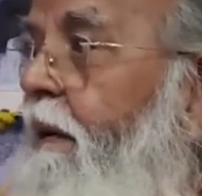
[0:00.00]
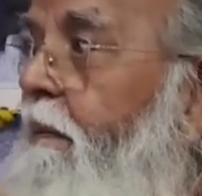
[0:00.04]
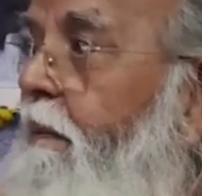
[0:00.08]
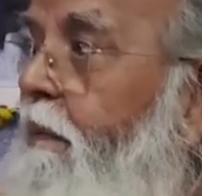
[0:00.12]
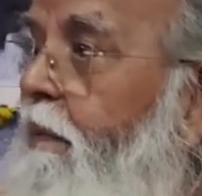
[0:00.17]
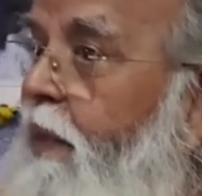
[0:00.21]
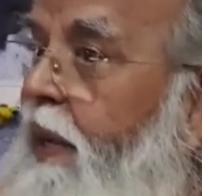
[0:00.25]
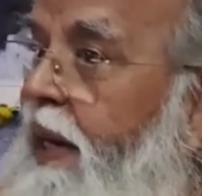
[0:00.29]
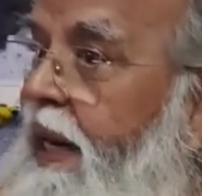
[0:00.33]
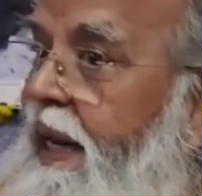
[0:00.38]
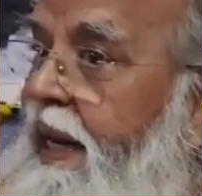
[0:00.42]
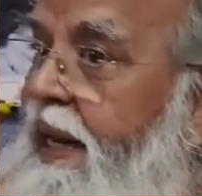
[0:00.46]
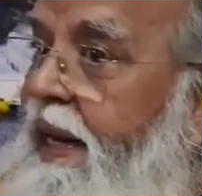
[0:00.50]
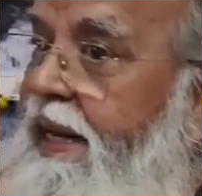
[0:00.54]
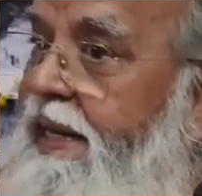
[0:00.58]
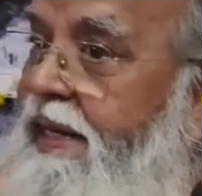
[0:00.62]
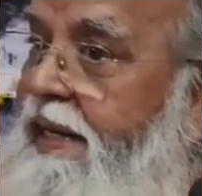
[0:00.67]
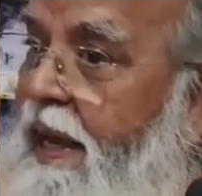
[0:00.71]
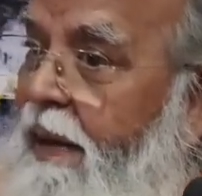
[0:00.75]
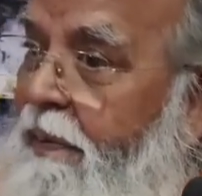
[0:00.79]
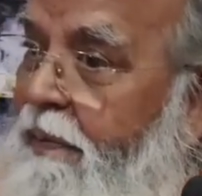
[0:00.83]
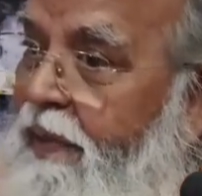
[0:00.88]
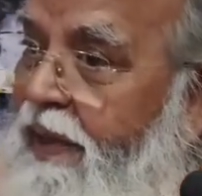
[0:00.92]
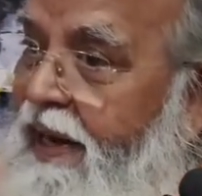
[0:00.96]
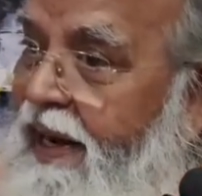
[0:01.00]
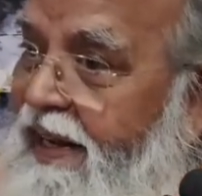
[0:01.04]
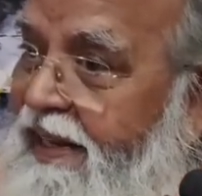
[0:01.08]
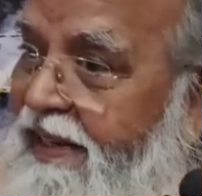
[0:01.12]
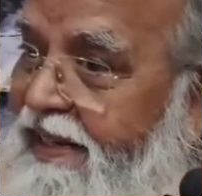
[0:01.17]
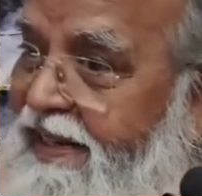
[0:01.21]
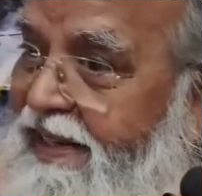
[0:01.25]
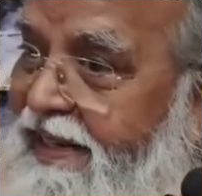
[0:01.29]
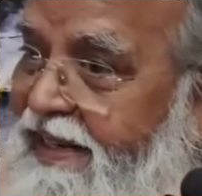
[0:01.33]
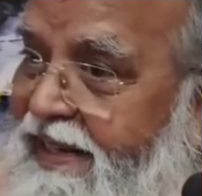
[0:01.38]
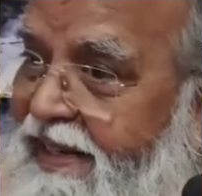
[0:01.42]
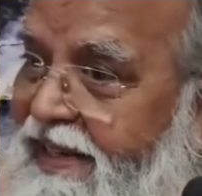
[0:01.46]
Company is
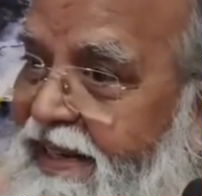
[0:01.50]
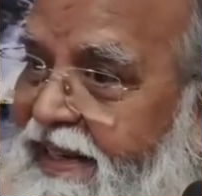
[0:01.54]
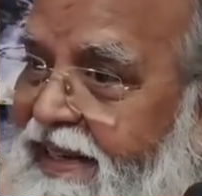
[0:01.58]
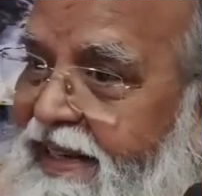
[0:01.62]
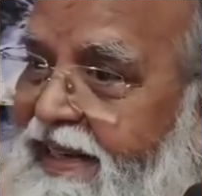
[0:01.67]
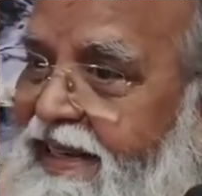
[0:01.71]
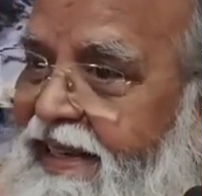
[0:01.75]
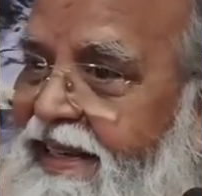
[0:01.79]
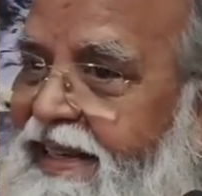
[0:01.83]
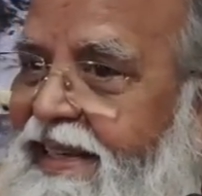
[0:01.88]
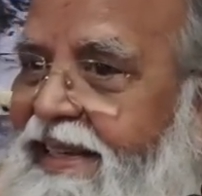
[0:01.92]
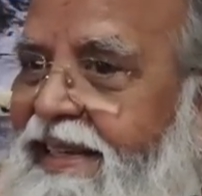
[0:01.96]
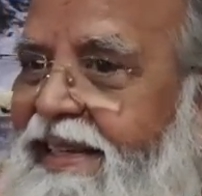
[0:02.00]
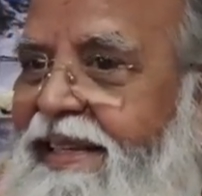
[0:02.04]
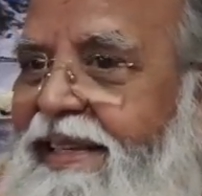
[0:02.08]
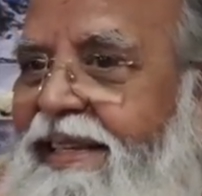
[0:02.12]
happiness.